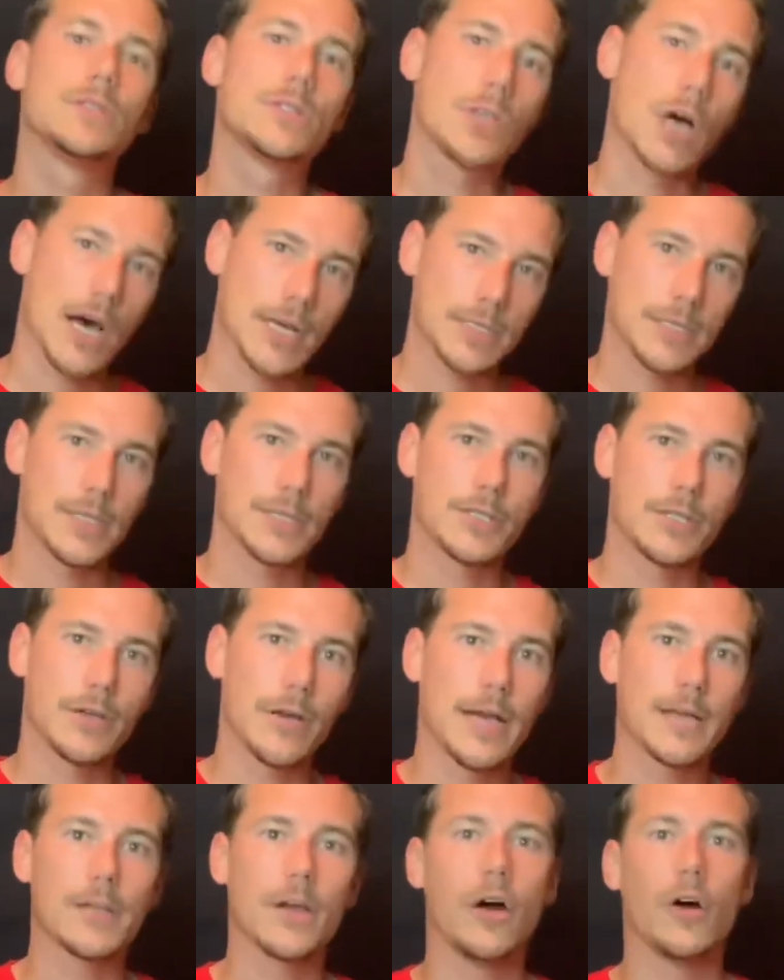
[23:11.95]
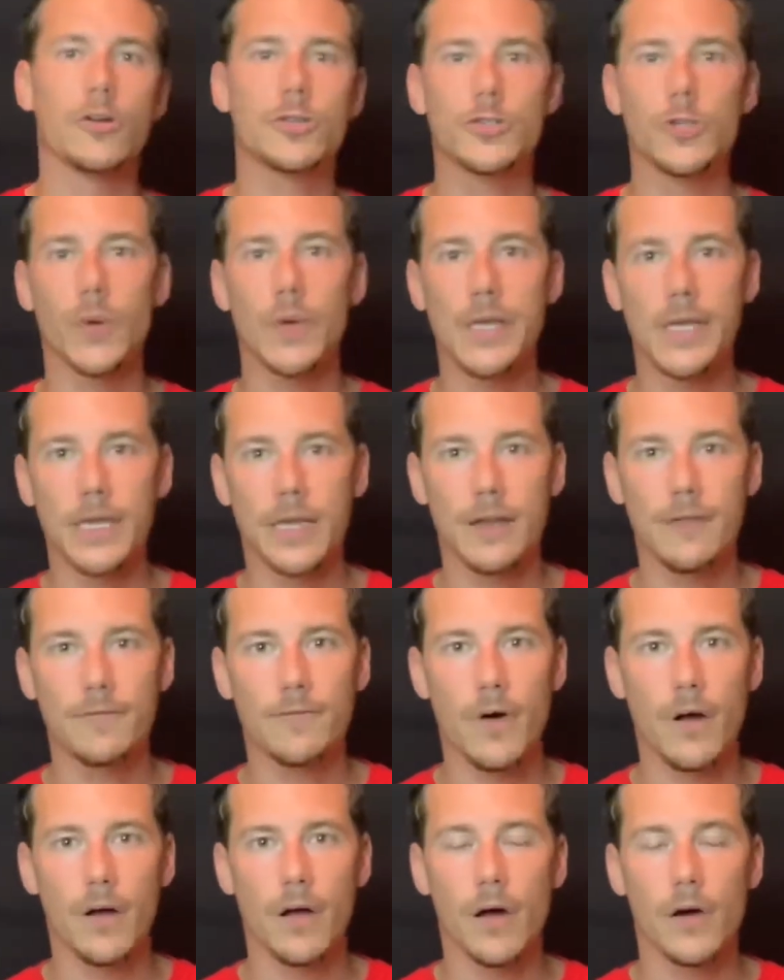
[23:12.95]
tossing it to your head coach so he can hit
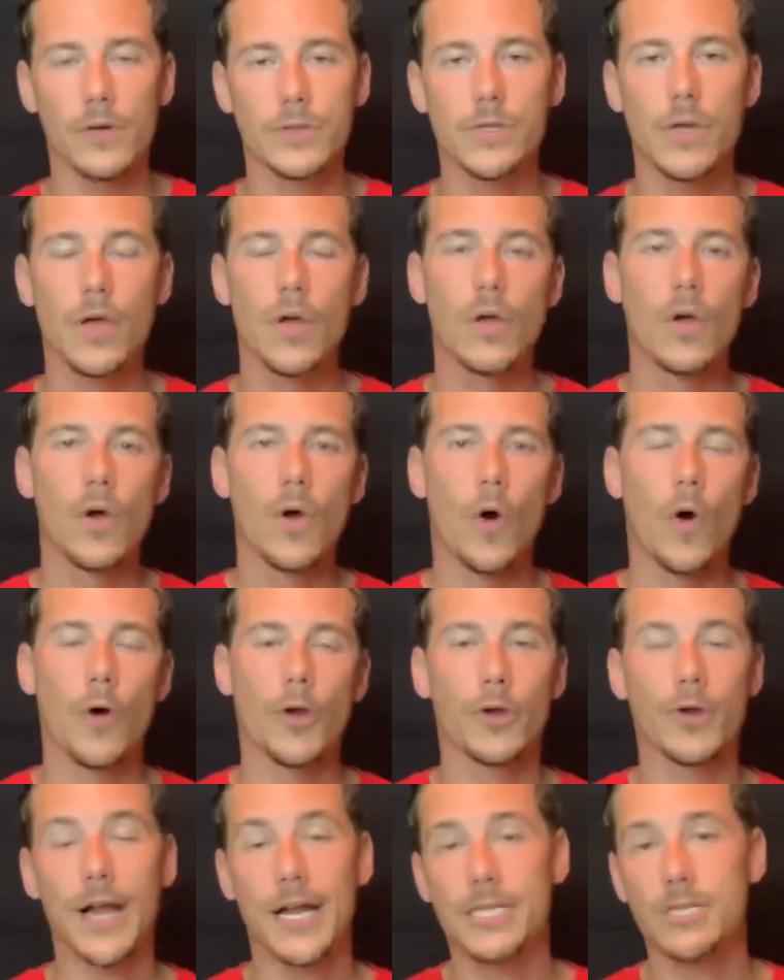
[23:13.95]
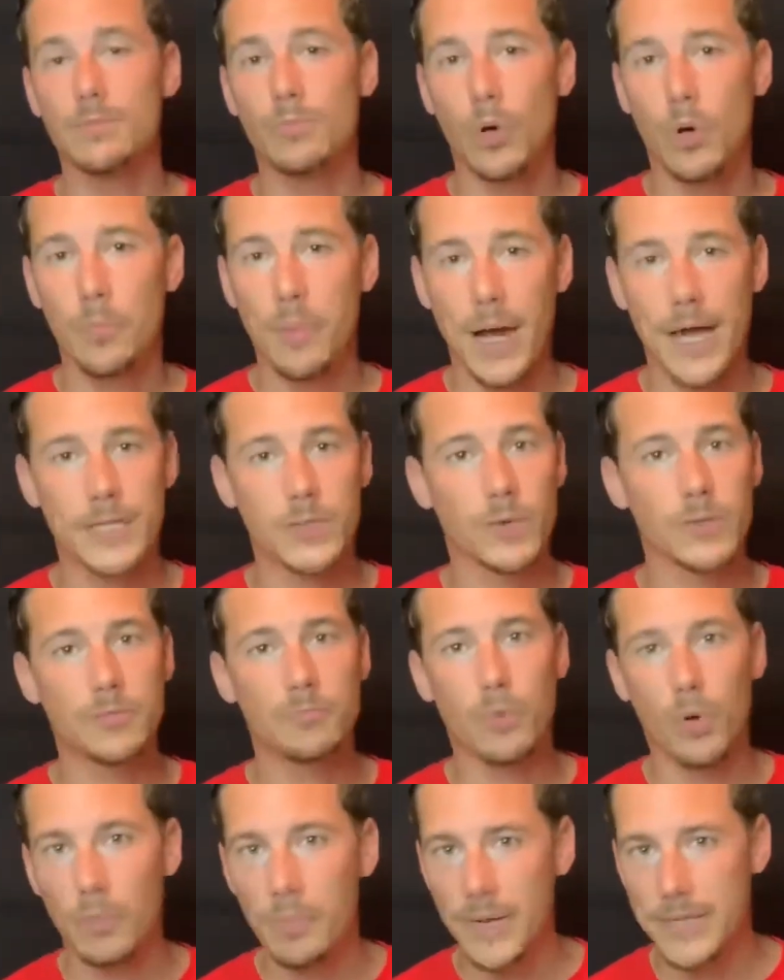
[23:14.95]
fungos, or you're catching bullpens,
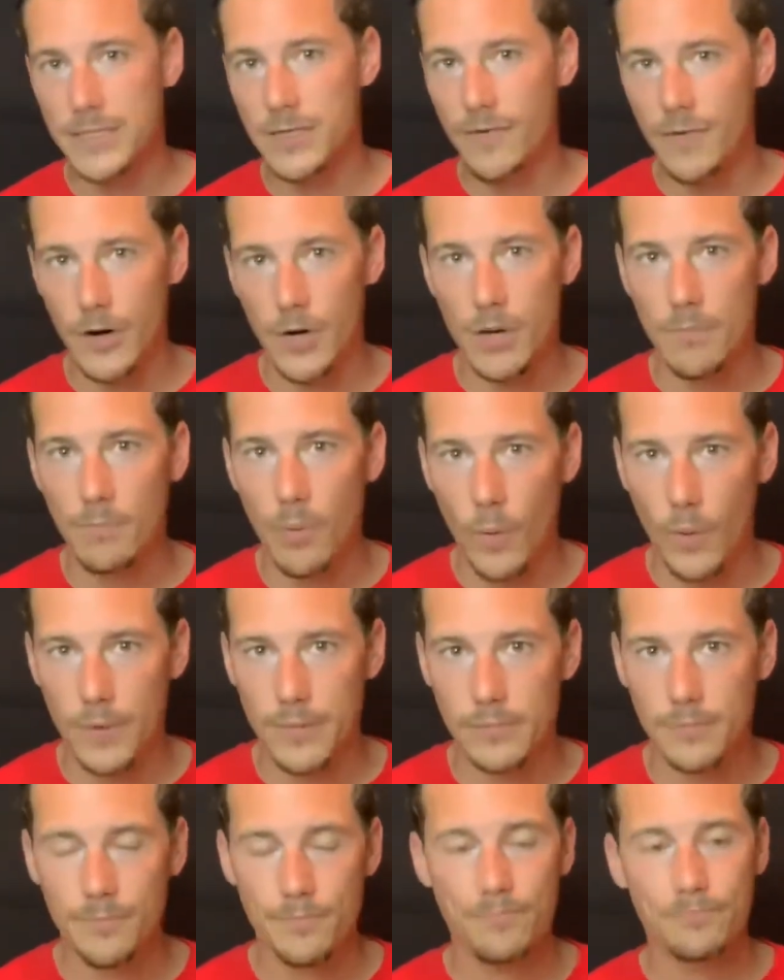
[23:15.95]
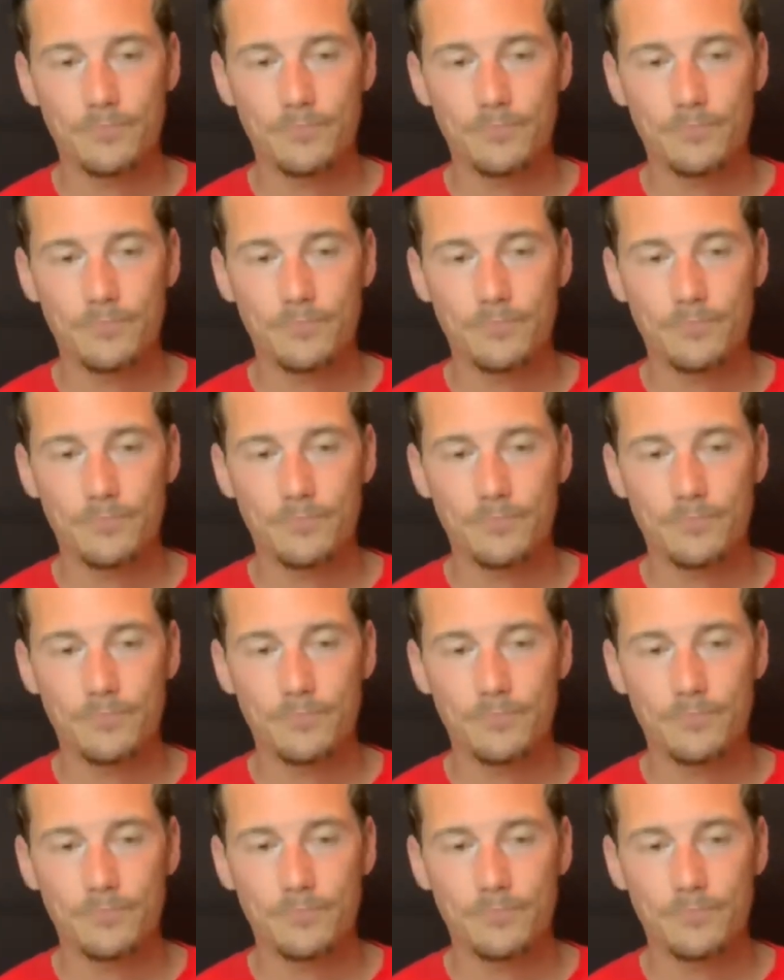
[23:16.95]
which bullpens are very important,